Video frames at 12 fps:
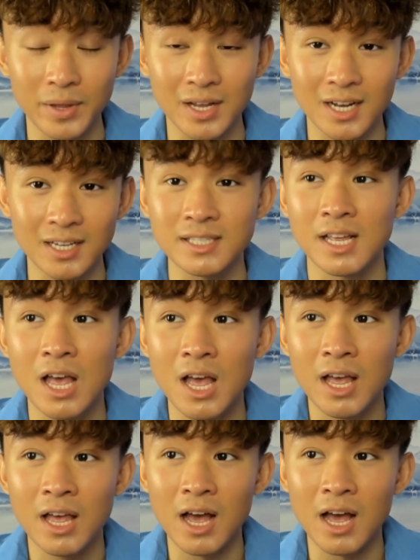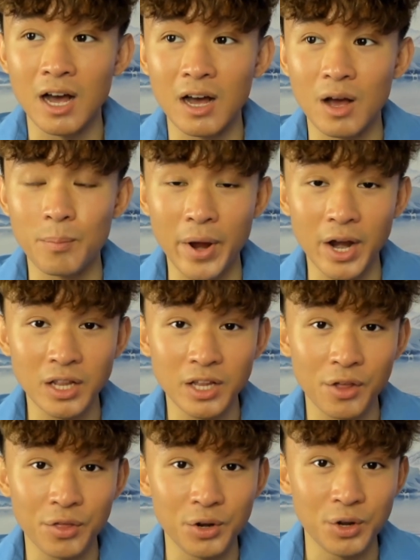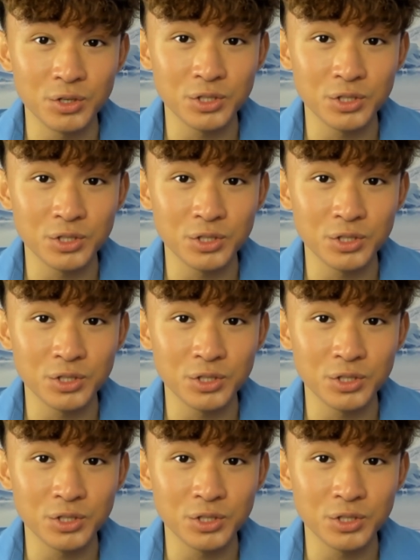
because apparently on the news,